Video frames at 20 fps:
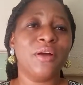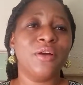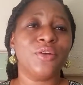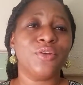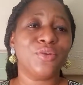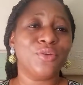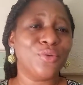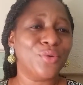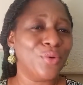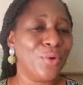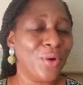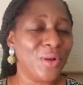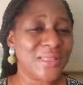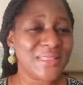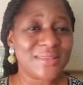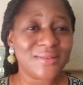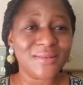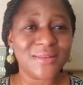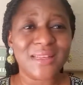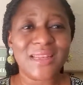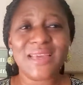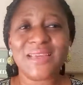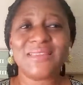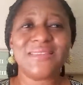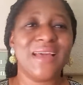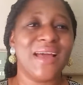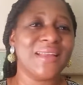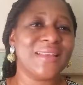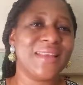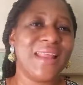until
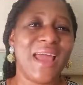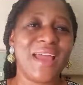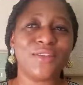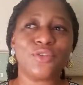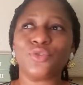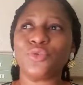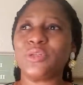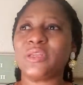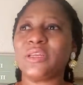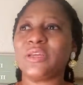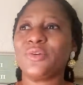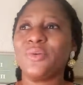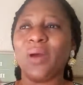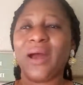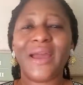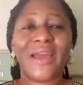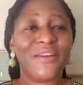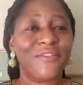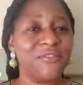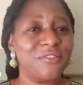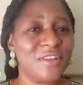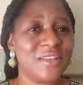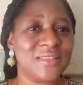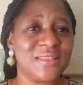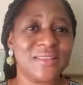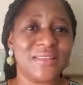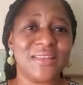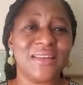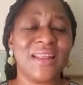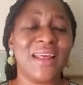late at night. So they go ahead, fix
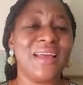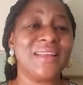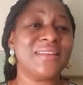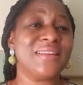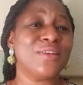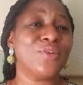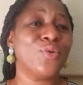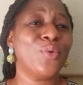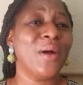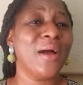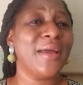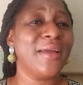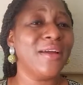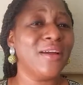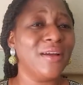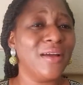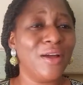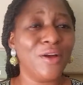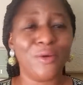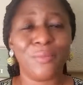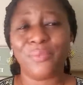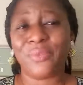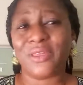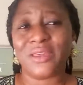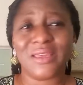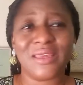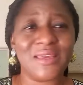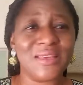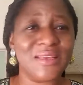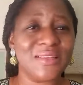the dinner, they go ahead, help
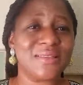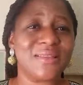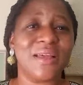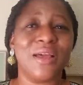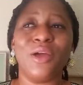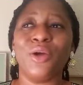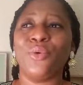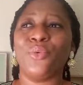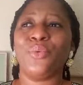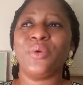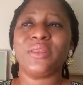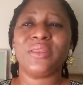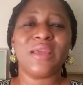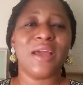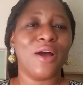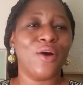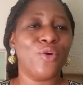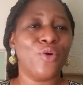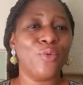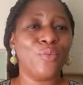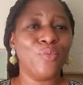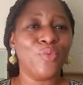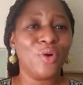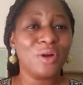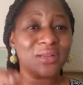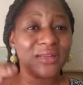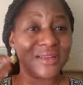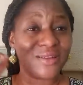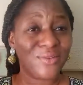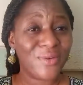the kids with their
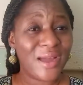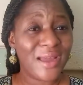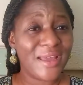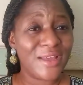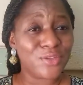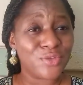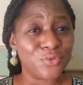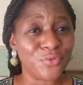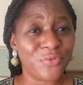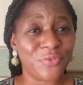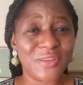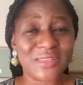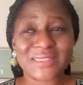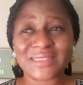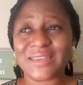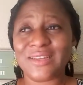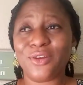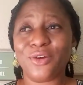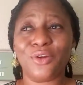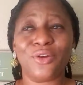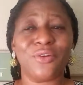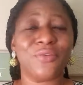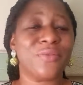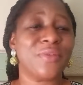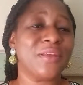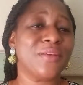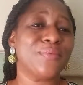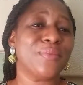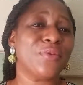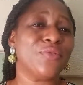homework, they go ahead to fix a lot of
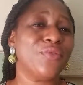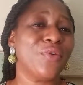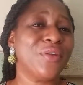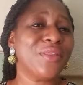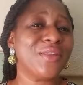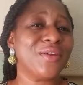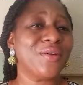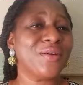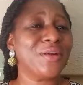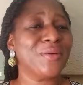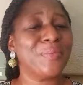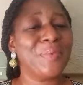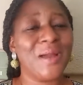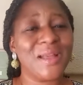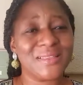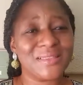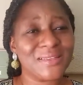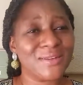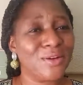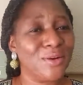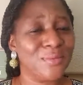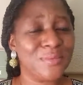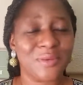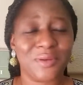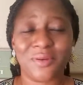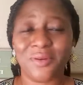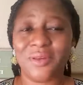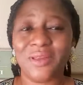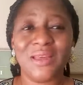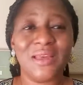things before the other party comes,
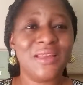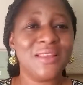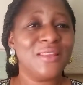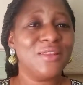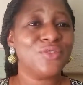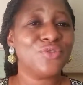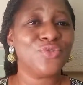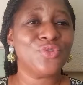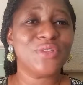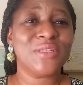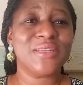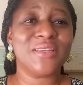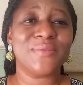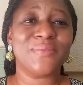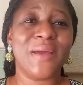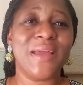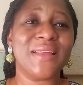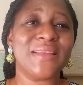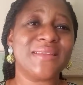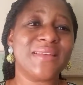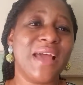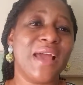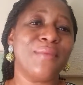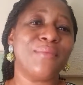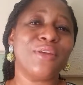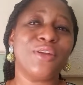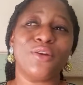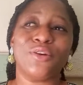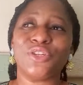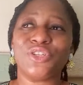because the truth is, by the time
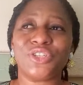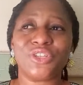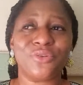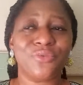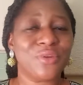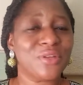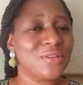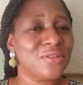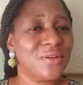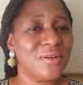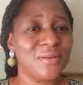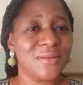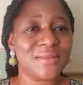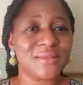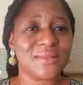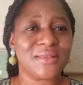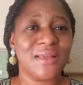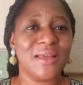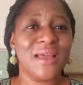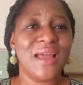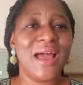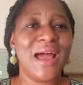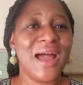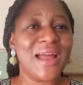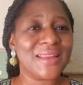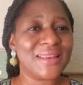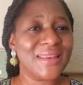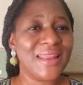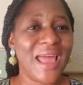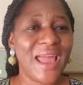he or she returns
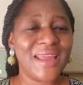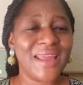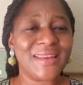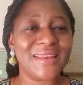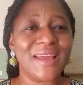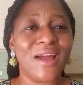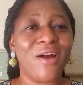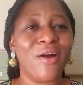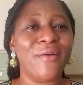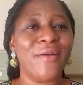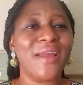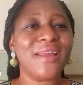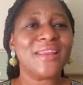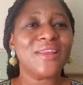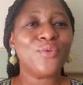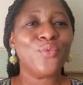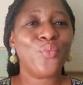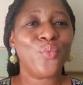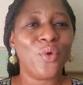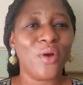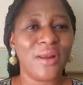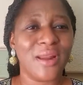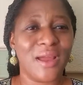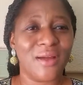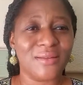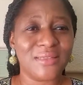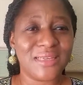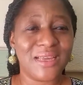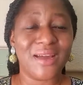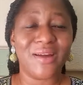at night, they are already worn
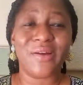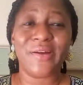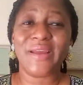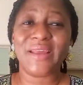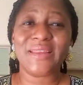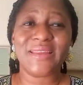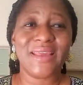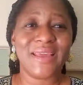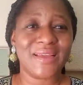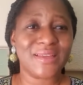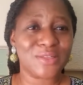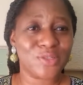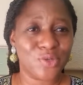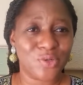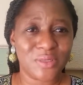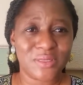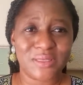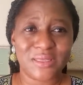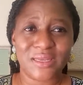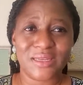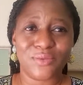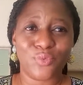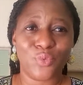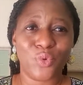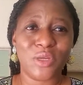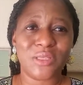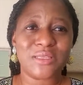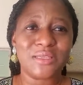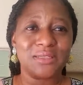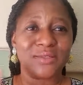out, they are already exhausted.
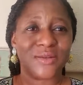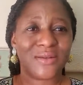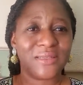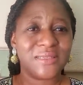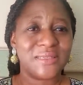What is on